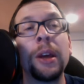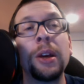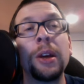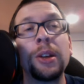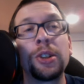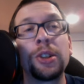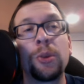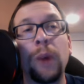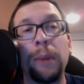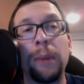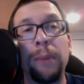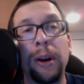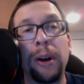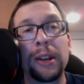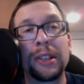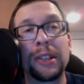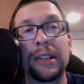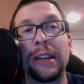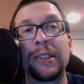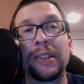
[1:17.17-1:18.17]
So white box
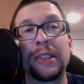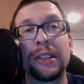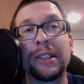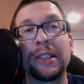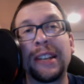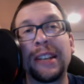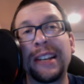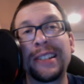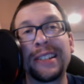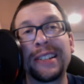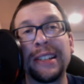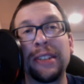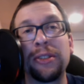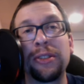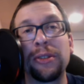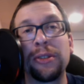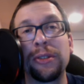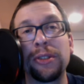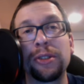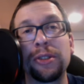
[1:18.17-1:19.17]
testing tests the
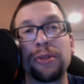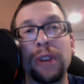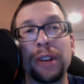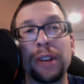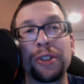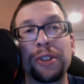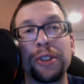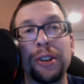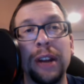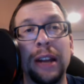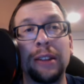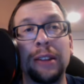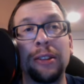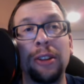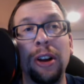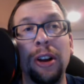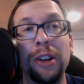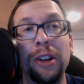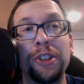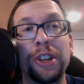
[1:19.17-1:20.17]
internal structure and
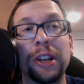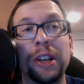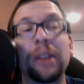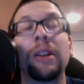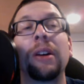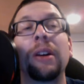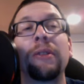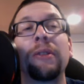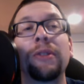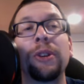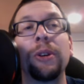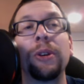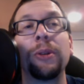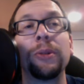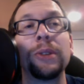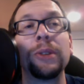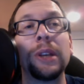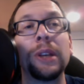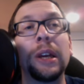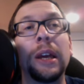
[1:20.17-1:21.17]
logic of code,